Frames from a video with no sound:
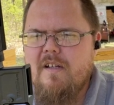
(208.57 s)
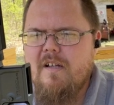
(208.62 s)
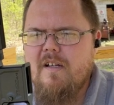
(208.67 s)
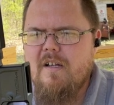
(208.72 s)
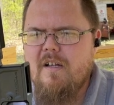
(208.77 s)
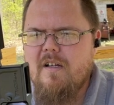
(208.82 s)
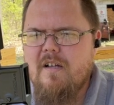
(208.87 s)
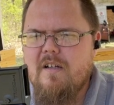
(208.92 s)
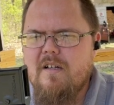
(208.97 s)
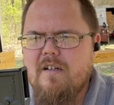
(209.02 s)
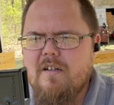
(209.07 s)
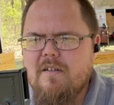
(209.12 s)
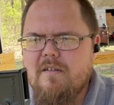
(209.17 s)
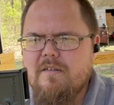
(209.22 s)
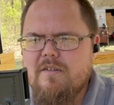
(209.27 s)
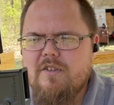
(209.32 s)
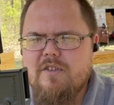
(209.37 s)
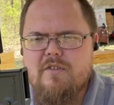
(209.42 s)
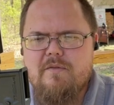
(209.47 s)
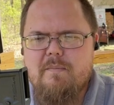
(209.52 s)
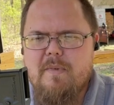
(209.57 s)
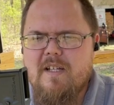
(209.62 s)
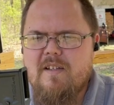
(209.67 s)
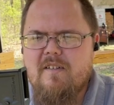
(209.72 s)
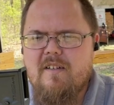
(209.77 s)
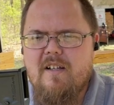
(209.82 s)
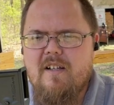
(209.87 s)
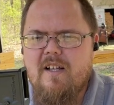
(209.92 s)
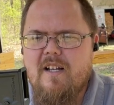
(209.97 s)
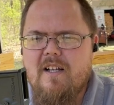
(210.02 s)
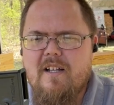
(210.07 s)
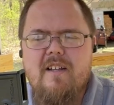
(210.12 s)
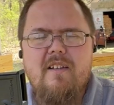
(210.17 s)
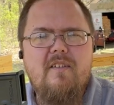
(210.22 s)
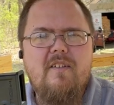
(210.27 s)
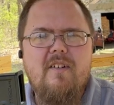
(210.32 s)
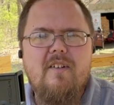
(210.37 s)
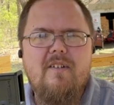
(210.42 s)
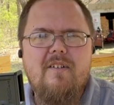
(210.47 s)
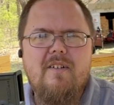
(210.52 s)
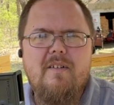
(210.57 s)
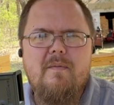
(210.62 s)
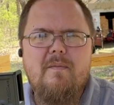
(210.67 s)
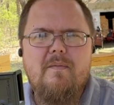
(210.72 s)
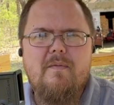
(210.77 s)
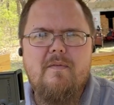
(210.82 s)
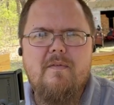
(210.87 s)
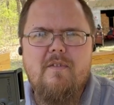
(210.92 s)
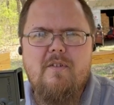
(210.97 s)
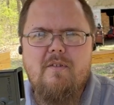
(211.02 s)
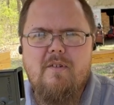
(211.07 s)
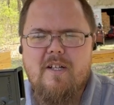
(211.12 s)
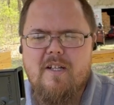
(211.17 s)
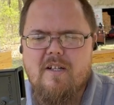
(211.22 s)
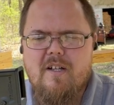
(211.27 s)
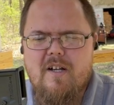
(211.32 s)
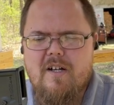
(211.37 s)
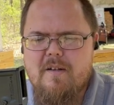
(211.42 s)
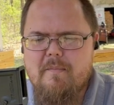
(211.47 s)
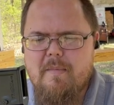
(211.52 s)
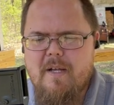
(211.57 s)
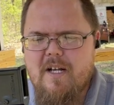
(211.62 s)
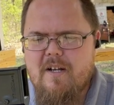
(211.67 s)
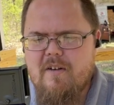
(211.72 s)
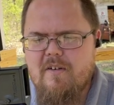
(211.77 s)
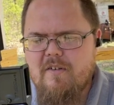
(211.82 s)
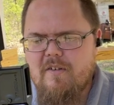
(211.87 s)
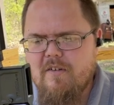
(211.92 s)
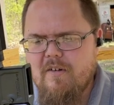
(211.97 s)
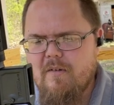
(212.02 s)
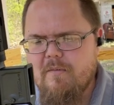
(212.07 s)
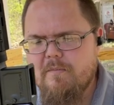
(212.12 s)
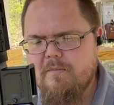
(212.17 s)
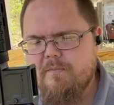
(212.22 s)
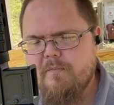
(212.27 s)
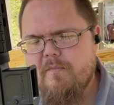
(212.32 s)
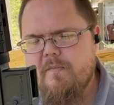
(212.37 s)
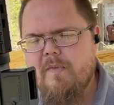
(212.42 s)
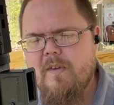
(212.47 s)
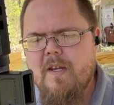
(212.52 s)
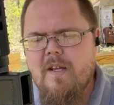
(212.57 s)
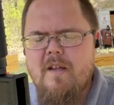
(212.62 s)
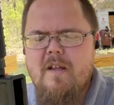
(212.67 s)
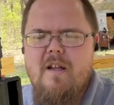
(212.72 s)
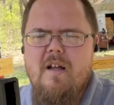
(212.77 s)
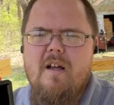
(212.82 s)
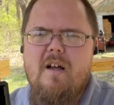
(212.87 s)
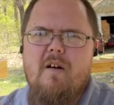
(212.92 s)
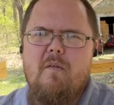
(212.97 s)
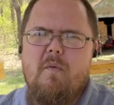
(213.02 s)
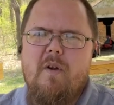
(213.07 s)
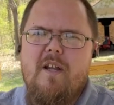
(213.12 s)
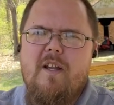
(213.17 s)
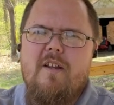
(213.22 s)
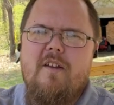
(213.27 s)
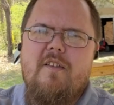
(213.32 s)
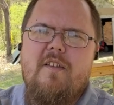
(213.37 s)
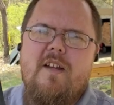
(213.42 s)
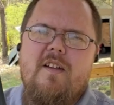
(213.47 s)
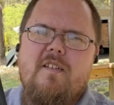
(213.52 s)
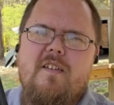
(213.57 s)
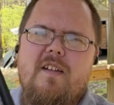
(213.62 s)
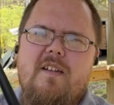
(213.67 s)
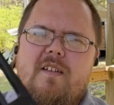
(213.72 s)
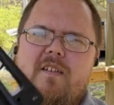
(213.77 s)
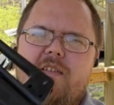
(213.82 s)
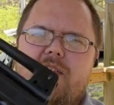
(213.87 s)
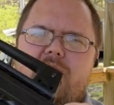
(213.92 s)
Uh, just makes it a lot easier if you can lock it back on your own. Uh, one of the other things that is